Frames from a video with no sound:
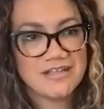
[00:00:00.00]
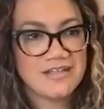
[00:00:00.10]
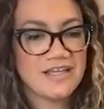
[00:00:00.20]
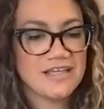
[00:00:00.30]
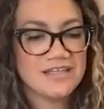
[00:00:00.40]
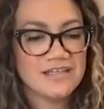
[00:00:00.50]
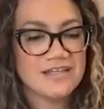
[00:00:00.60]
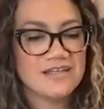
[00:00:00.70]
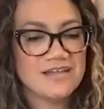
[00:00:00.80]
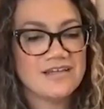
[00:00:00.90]
Like
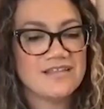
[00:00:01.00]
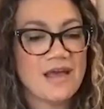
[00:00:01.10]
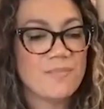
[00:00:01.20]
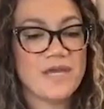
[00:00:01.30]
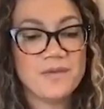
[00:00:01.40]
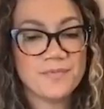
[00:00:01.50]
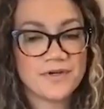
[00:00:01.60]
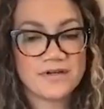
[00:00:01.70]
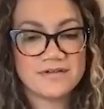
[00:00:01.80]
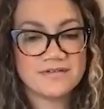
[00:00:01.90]
that
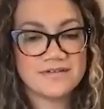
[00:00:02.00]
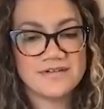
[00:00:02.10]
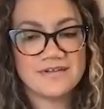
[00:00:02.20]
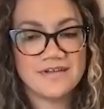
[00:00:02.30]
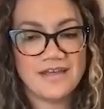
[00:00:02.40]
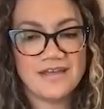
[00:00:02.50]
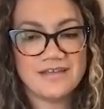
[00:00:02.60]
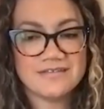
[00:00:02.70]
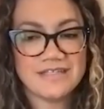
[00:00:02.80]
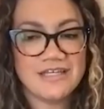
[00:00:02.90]
paper
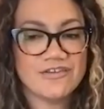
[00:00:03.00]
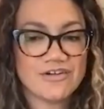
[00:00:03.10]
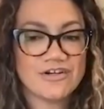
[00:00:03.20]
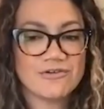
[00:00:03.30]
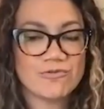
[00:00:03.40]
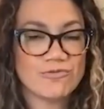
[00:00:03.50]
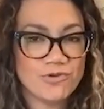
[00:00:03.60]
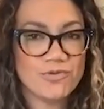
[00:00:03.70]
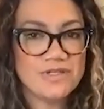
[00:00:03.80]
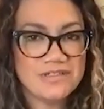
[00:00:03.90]
is either
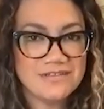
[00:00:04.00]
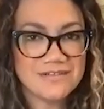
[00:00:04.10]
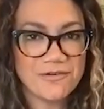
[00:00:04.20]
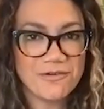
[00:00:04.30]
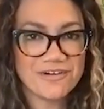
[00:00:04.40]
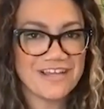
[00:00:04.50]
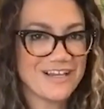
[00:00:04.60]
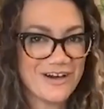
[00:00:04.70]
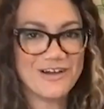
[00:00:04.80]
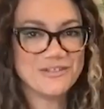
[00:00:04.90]
ruined or
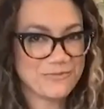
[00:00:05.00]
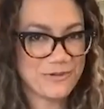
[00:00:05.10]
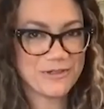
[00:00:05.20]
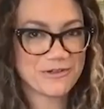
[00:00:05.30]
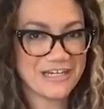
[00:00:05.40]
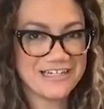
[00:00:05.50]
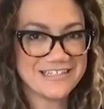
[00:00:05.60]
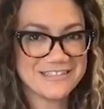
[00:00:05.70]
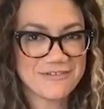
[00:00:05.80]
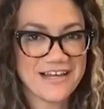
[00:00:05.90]
like on its way to
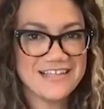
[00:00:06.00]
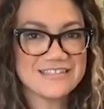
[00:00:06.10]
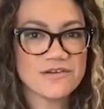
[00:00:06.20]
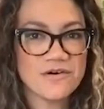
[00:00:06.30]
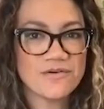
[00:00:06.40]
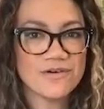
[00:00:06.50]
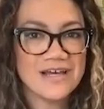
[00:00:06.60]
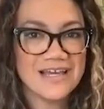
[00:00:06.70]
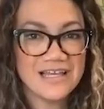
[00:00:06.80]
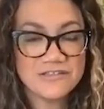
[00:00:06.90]
greatness, right? So
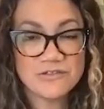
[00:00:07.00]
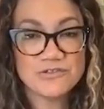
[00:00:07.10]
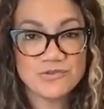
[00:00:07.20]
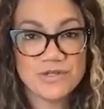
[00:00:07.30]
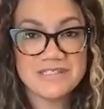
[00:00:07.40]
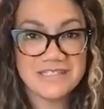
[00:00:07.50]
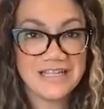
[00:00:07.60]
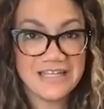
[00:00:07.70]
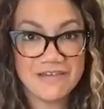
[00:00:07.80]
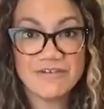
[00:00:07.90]
it's your choice to
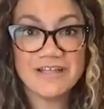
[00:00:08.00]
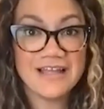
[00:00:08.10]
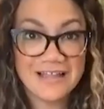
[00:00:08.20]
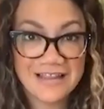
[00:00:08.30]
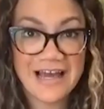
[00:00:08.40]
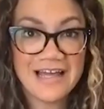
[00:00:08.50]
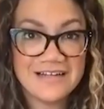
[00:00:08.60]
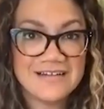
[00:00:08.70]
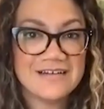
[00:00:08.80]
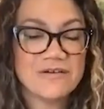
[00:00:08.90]
leave it like that
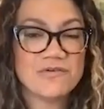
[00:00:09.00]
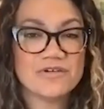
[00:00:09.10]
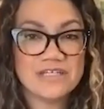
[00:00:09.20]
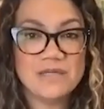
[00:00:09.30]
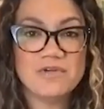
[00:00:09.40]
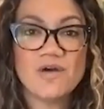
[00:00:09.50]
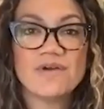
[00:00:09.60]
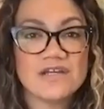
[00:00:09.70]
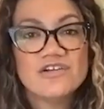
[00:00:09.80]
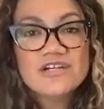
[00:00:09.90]
or to keep
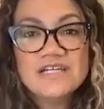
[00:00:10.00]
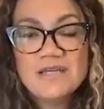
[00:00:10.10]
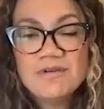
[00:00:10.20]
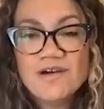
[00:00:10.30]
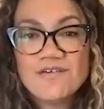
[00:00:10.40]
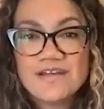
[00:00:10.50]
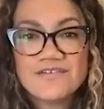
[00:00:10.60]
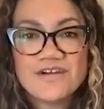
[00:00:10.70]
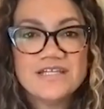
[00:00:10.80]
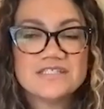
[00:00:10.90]
going. And you're going to keep going, right?